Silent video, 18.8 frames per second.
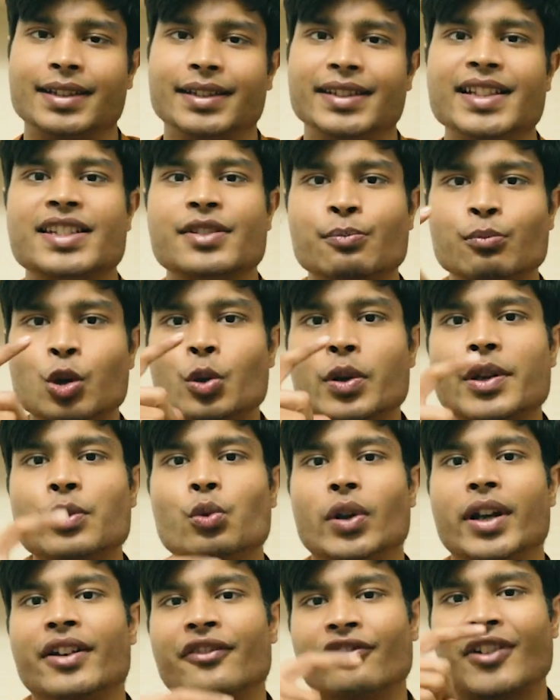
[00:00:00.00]
this movie
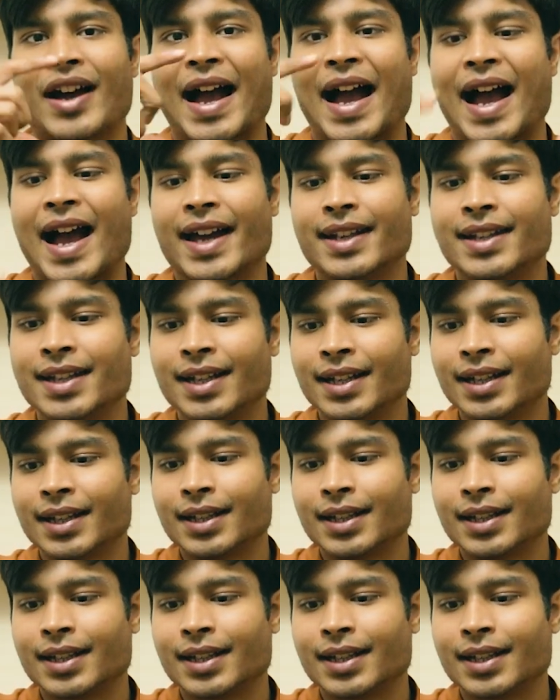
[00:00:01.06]
would have had